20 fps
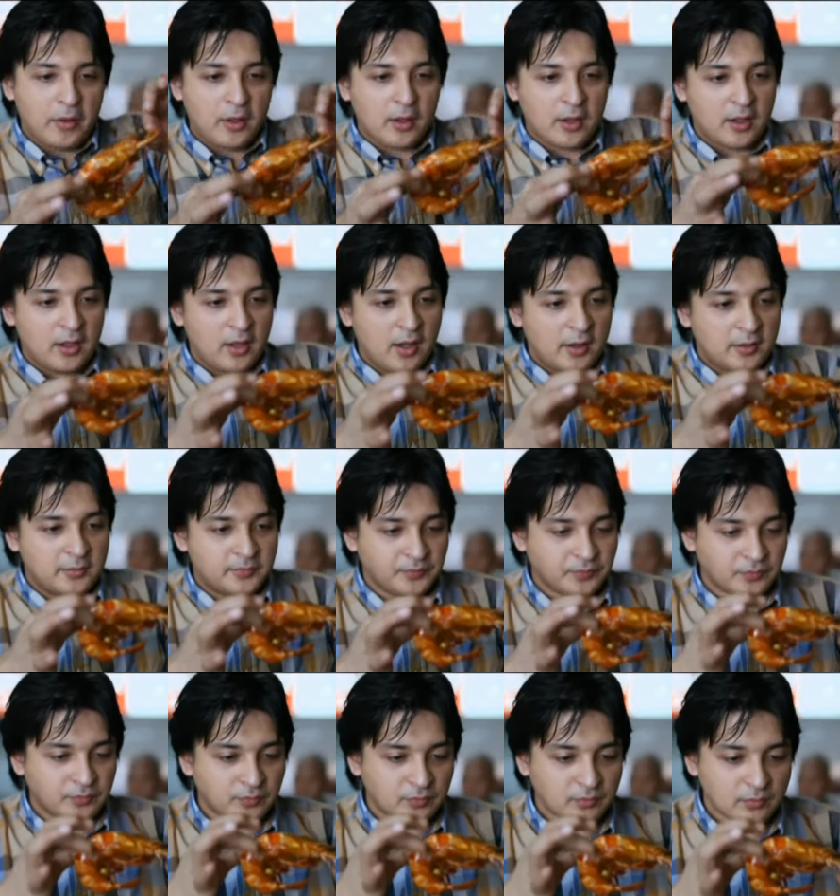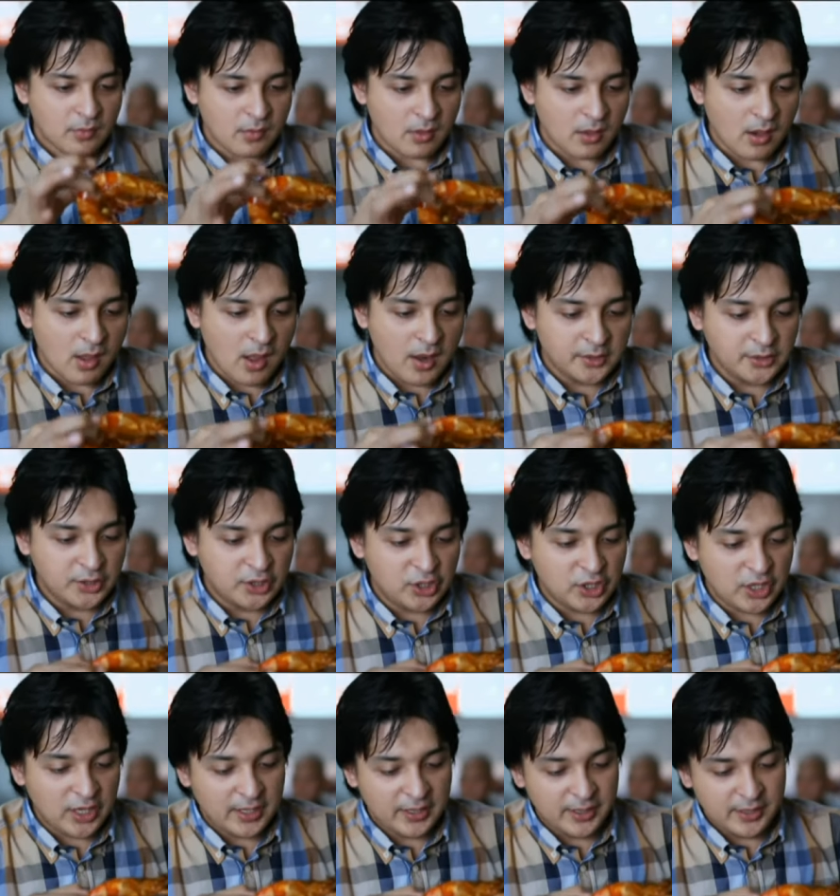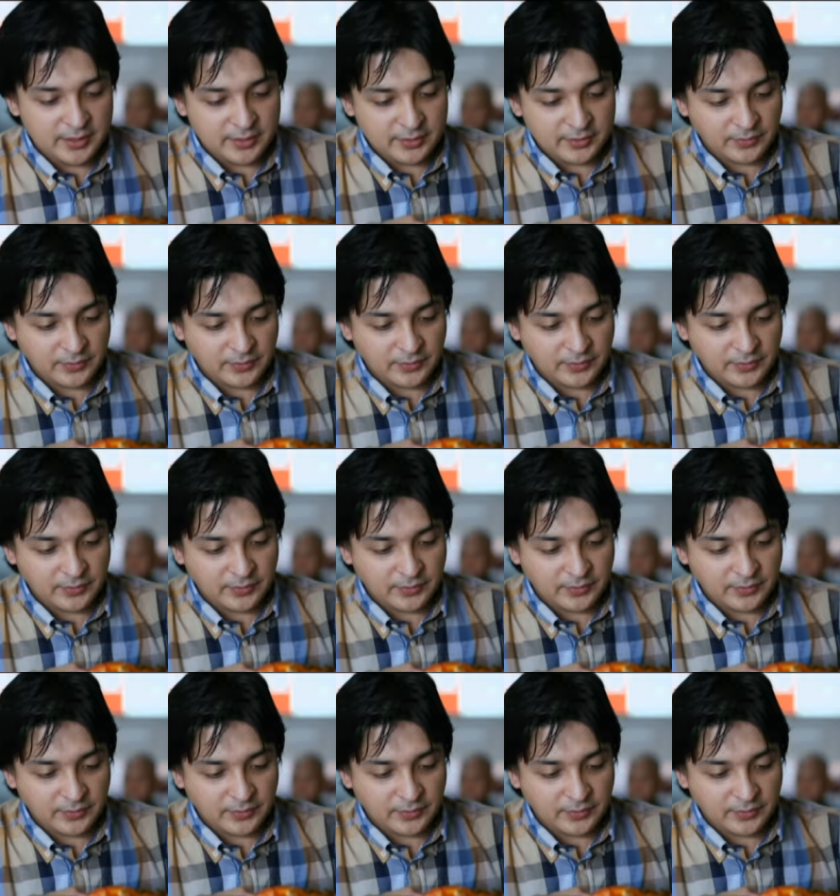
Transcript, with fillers: at that. A giant